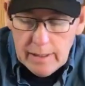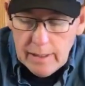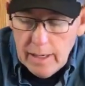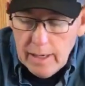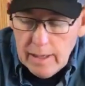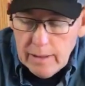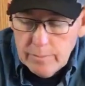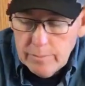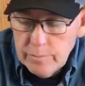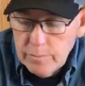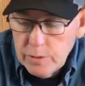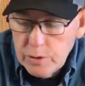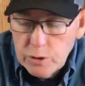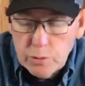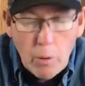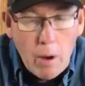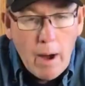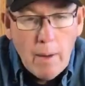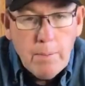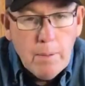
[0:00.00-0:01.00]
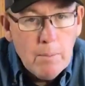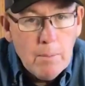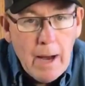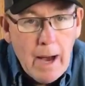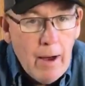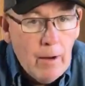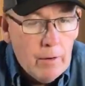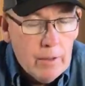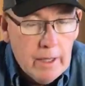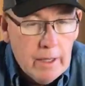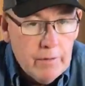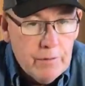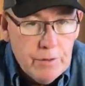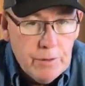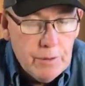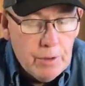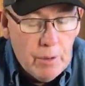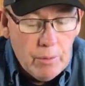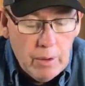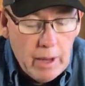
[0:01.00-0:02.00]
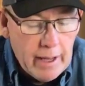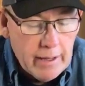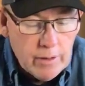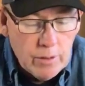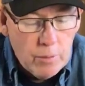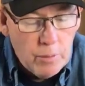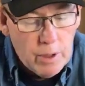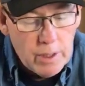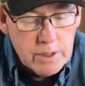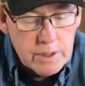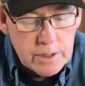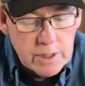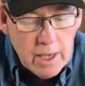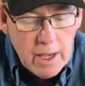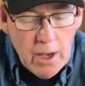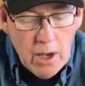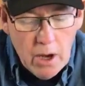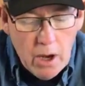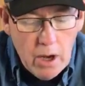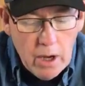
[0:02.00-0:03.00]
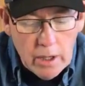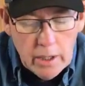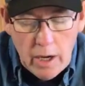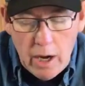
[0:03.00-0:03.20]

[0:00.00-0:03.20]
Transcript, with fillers: And uh, swap them out if you don't like the ones